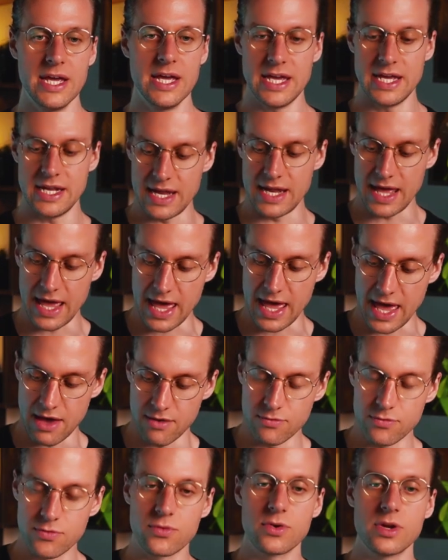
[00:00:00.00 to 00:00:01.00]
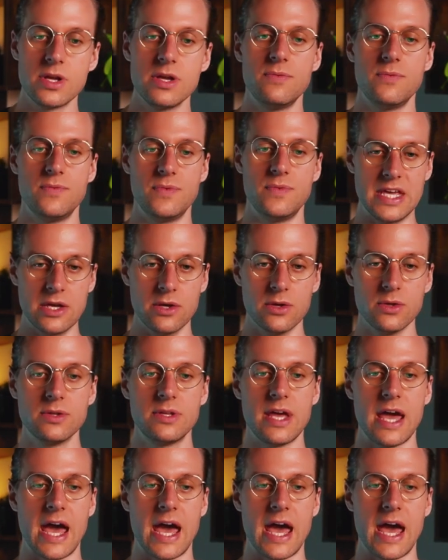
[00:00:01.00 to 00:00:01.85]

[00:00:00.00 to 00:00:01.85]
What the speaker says: in every field